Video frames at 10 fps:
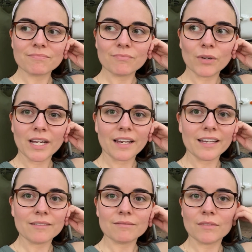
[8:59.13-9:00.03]
we got
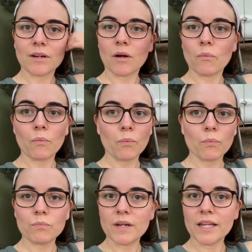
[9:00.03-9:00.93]

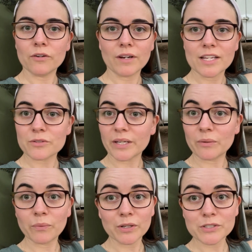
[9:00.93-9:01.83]
internet so I can work